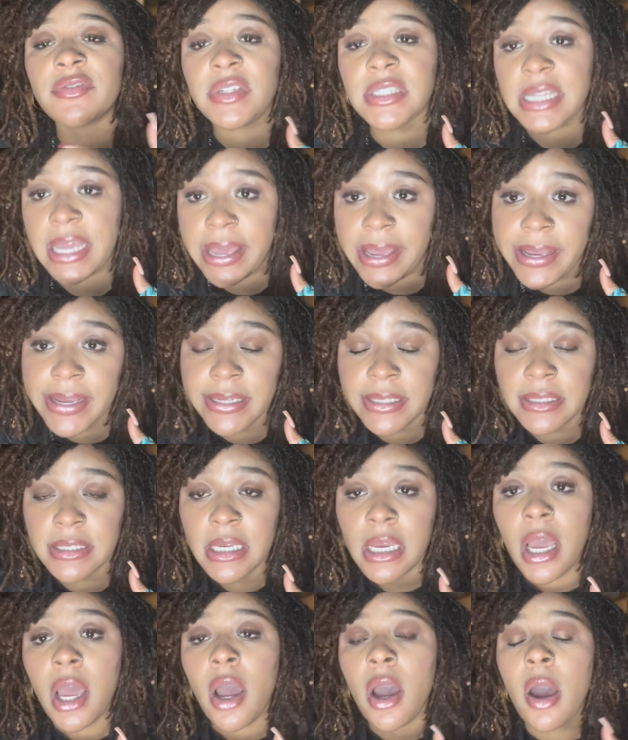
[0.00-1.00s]
his hand,
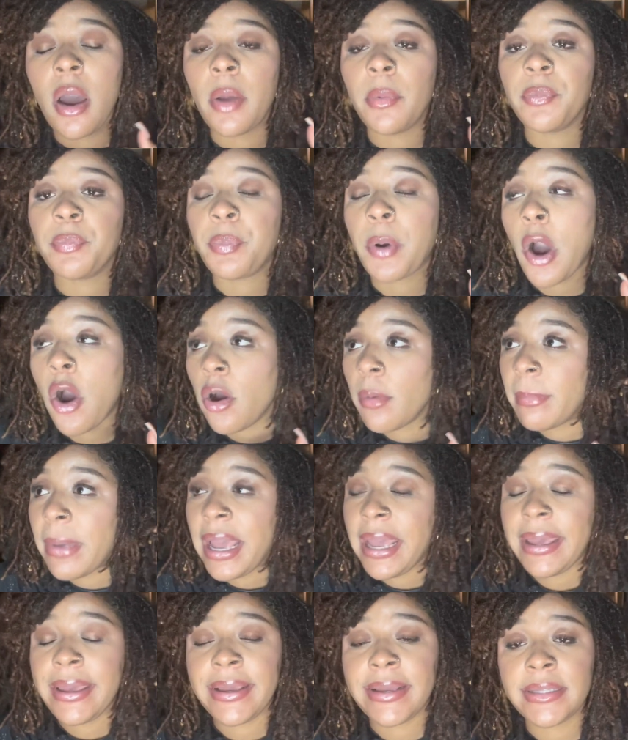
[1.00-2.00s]
poke my
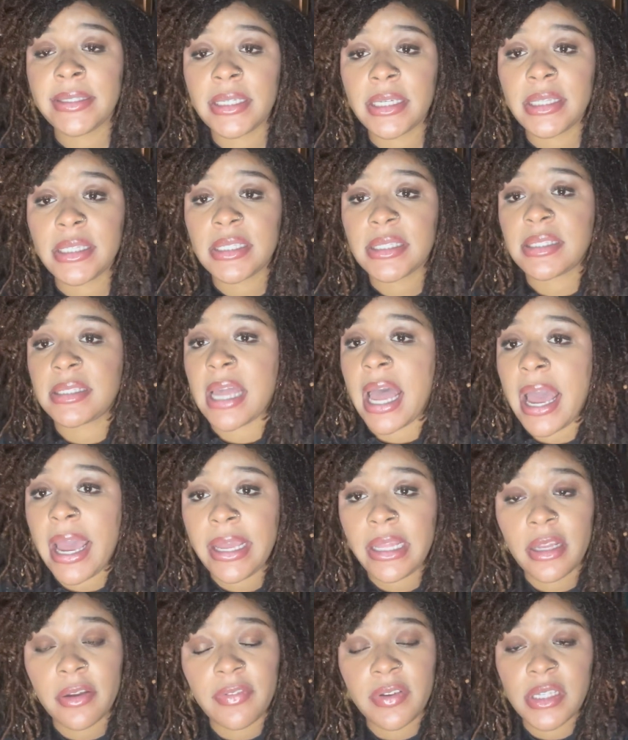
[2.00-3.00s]
hand in the
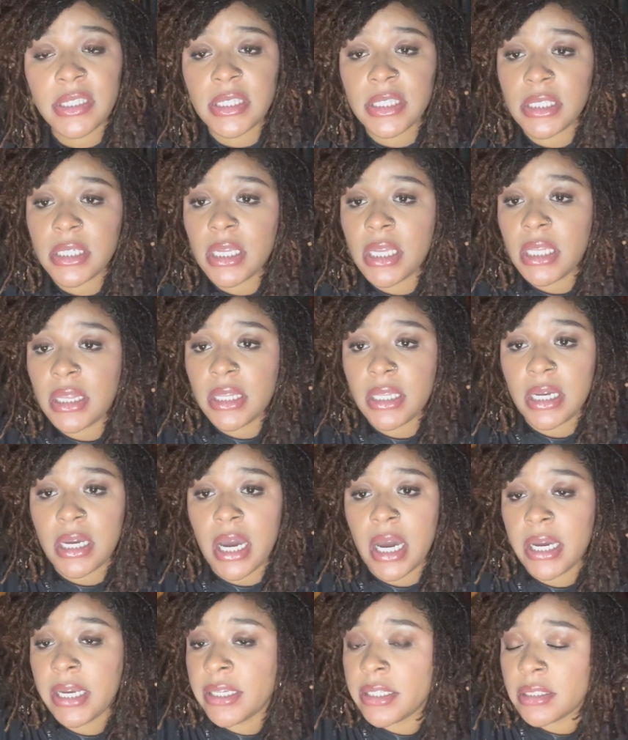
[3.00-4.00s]
side of his, in the
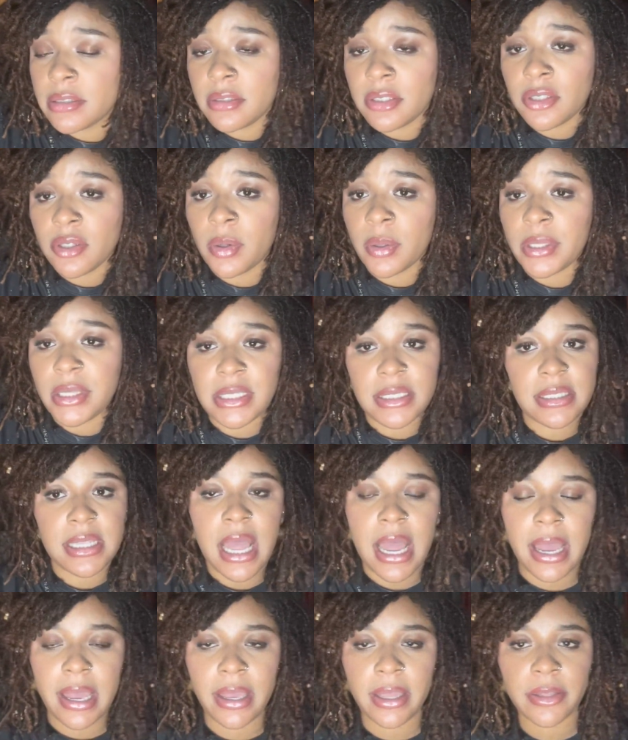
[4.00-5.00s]
cut, in the
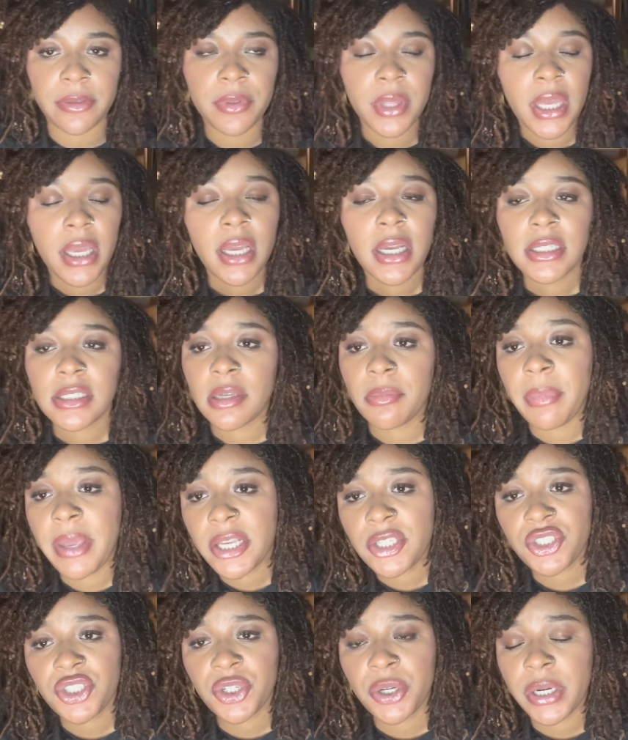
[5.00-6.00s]
side, to make
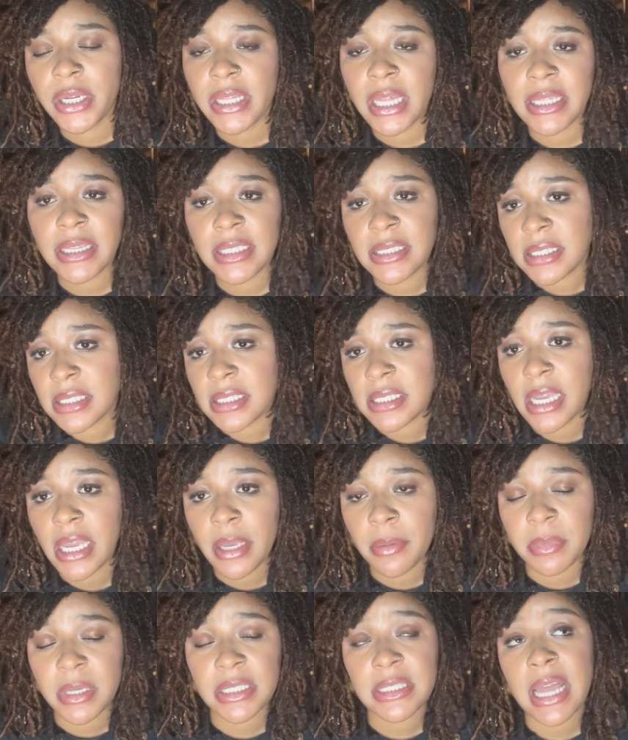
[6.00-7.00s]
sure that this is
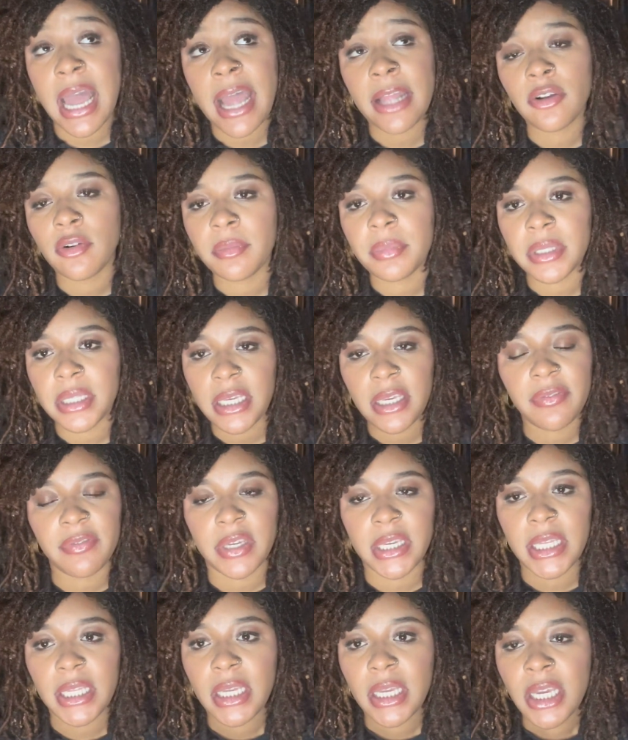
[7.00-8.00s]
him, because I don't believe
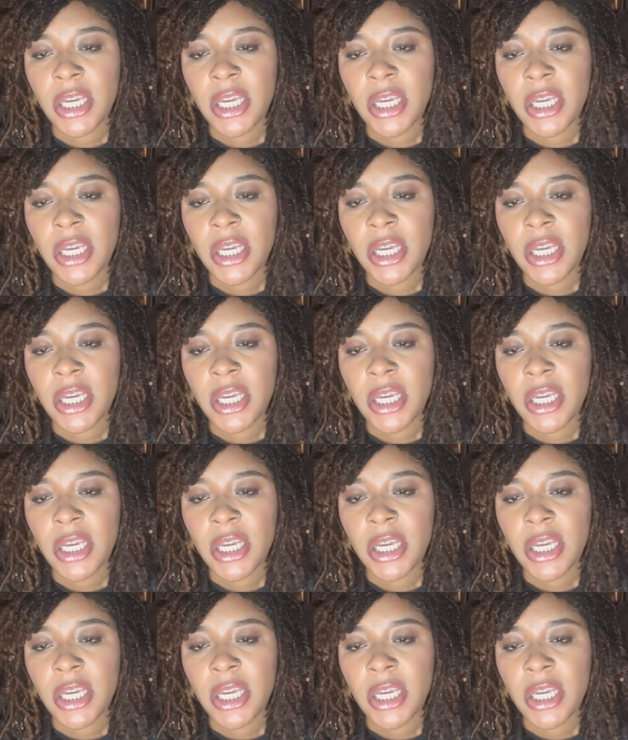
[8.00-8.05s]
it.